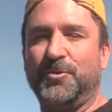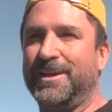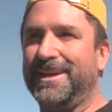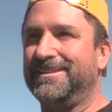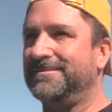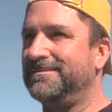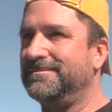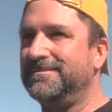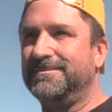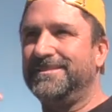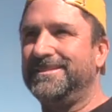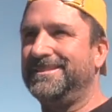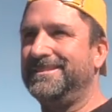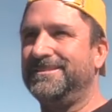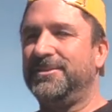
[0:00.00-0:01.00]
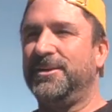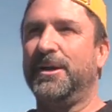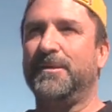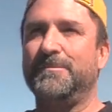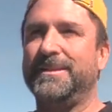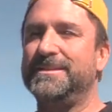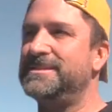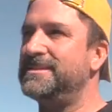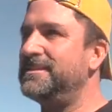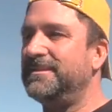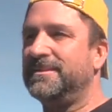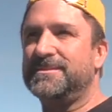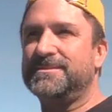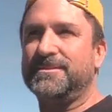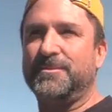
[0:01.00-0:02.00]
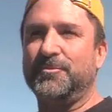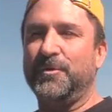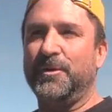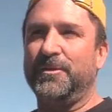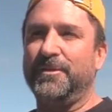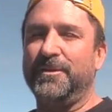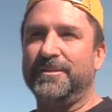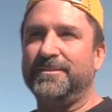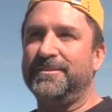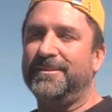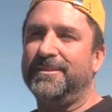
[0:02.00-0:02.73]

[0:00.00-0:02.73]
can come and see us. We're not...